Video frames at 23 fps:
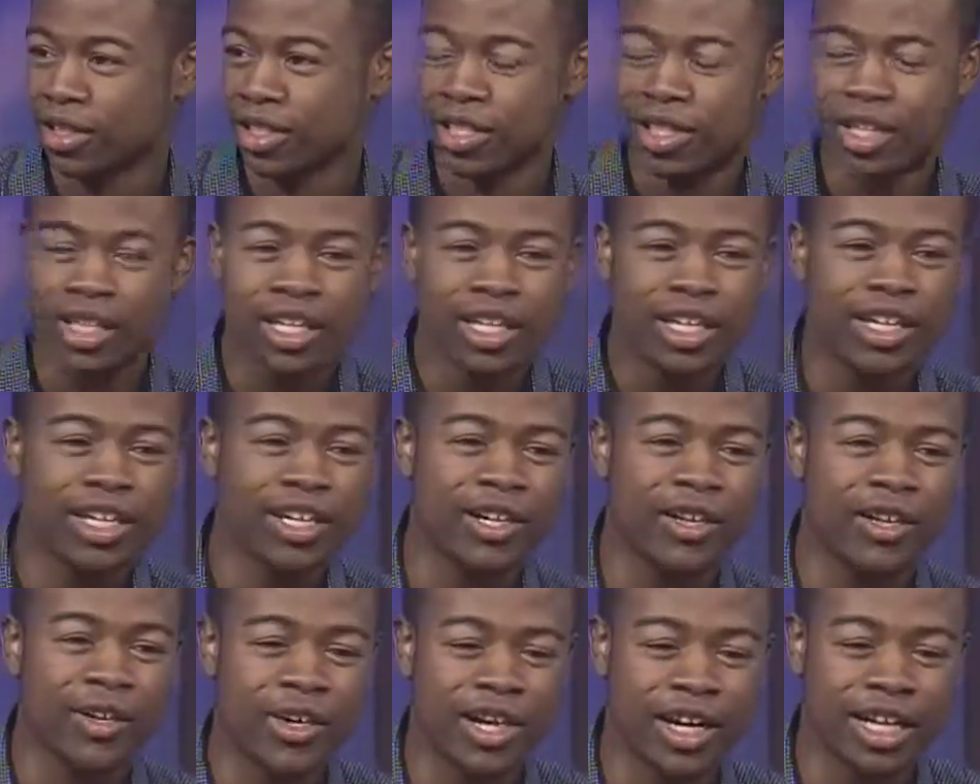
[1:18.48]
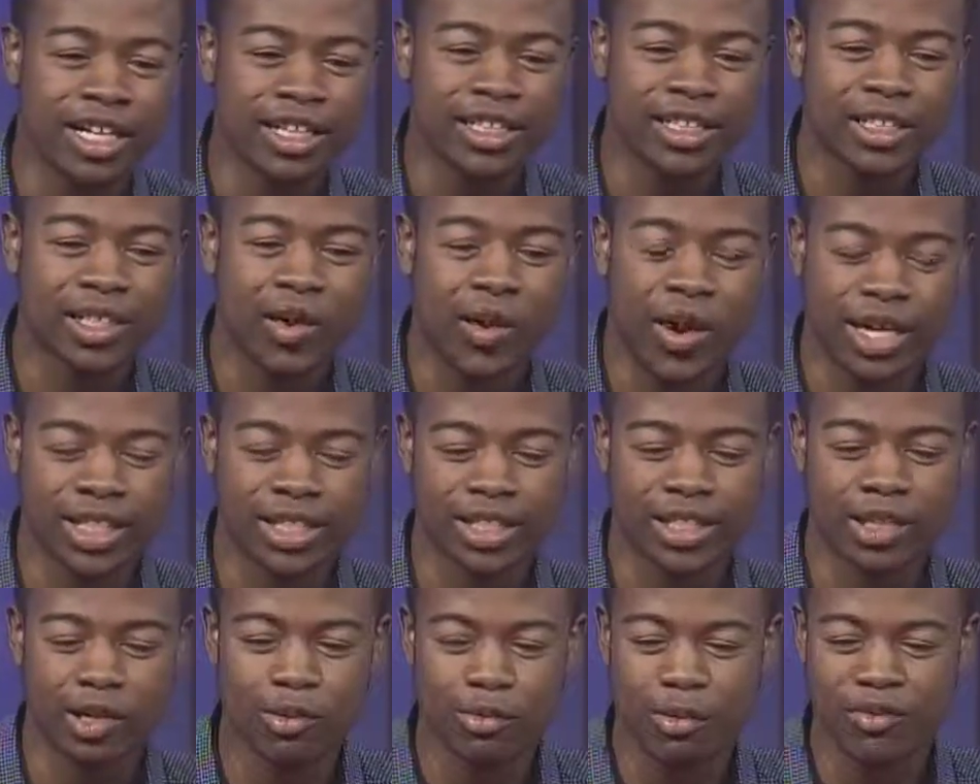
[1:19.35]
You're right, right. You know, it's
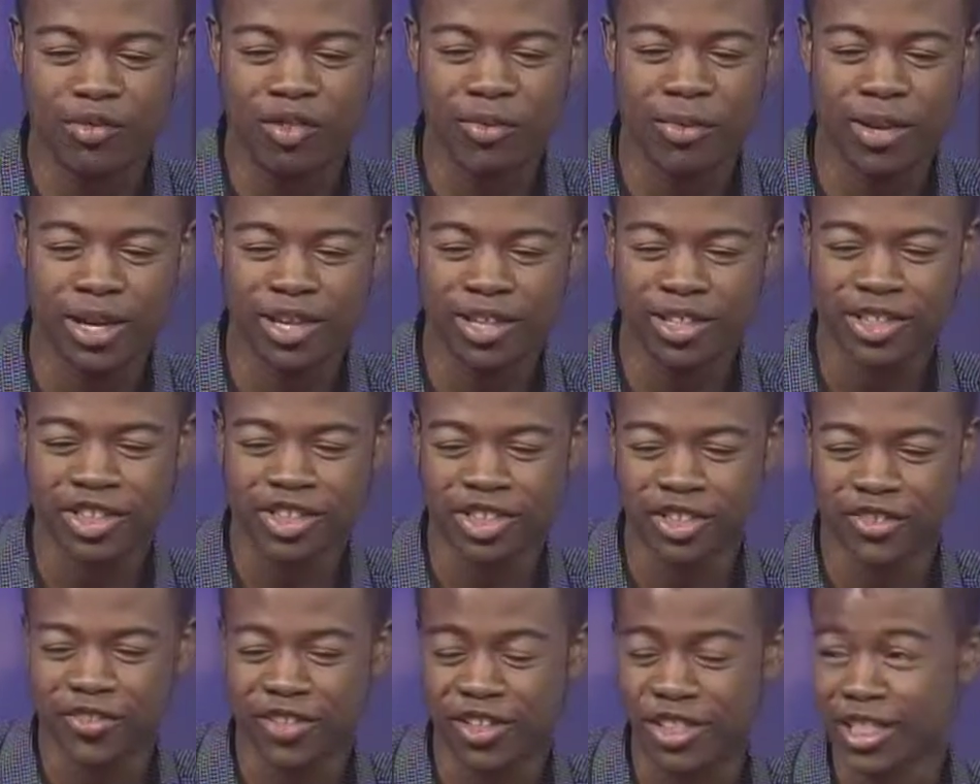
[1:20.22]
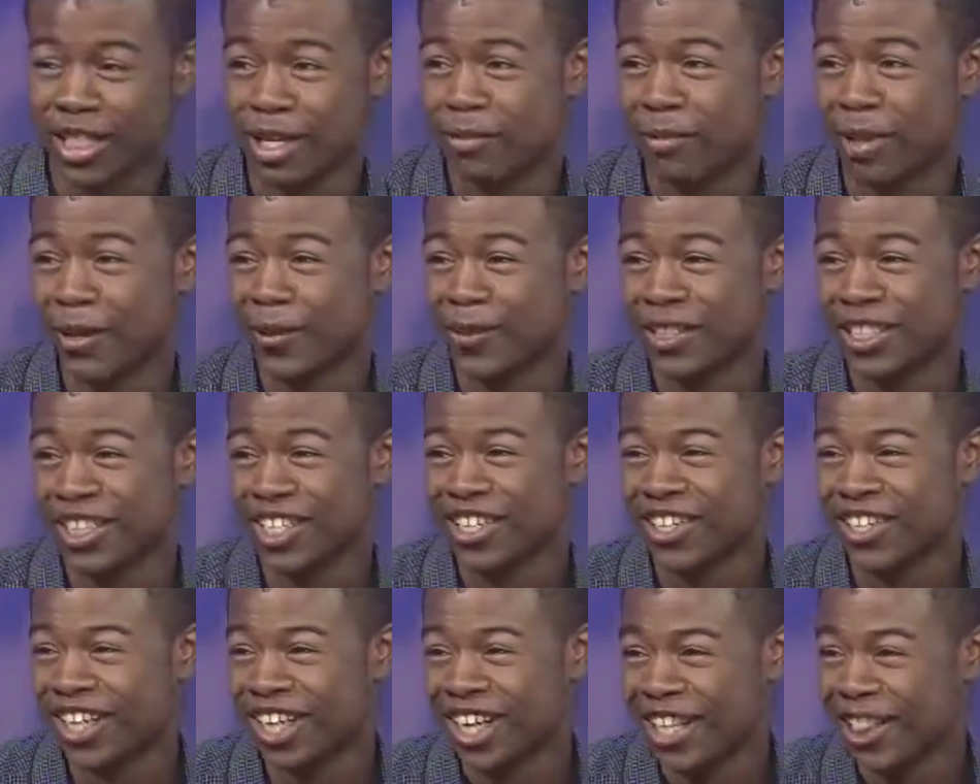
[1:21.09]
quite a homophobic country. For example, I was
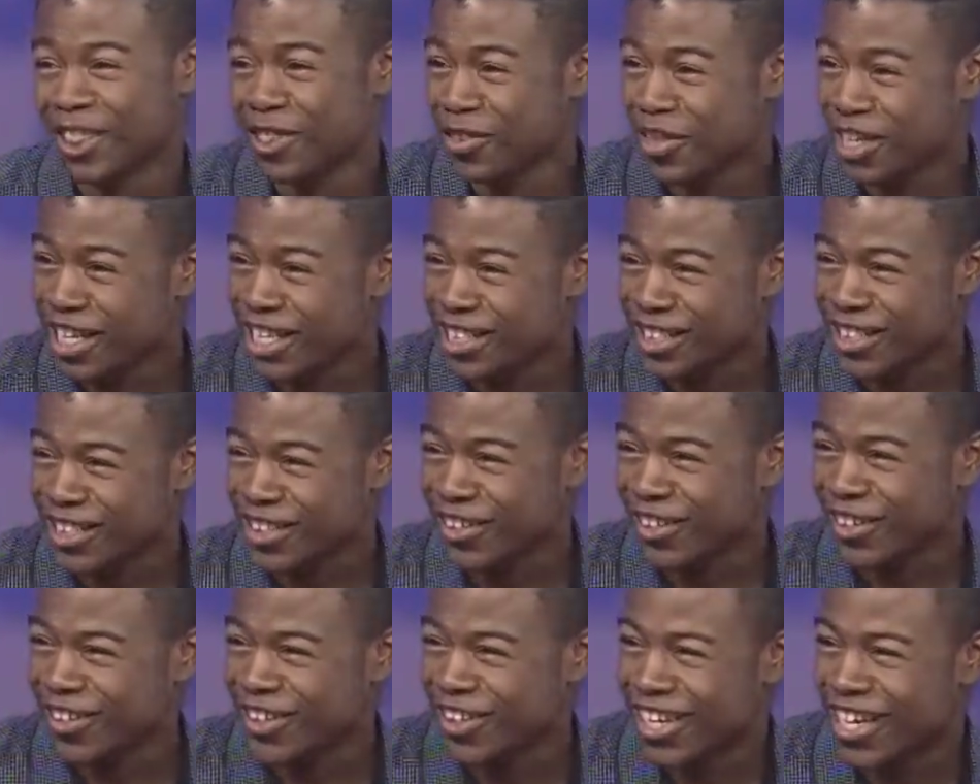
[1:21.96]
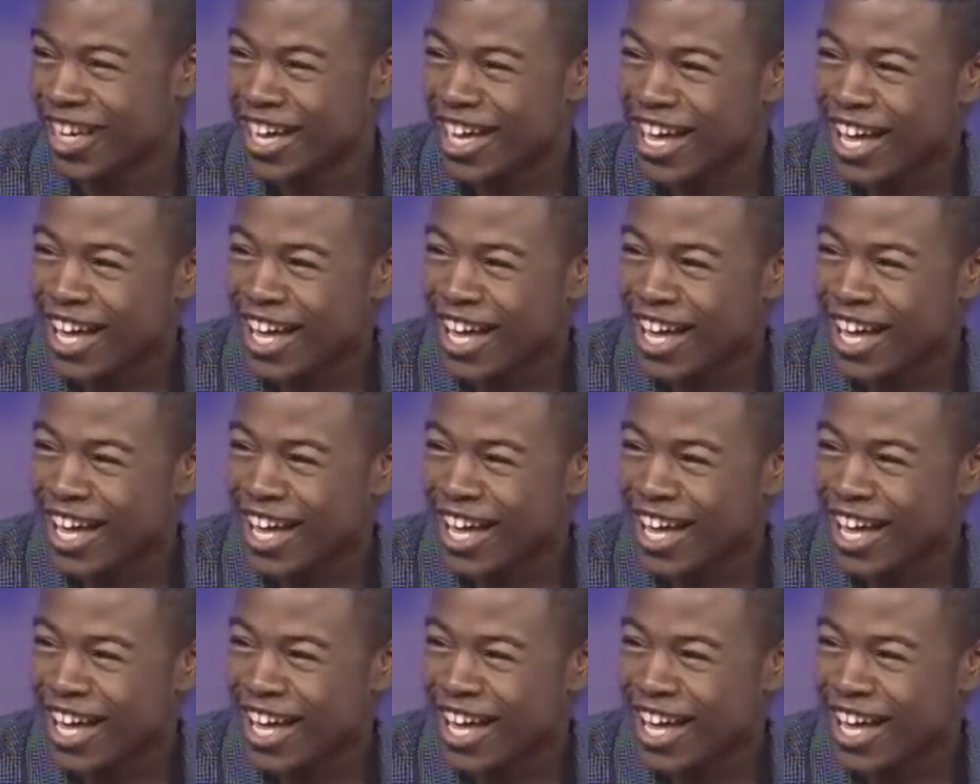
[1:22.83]
there like three days ago.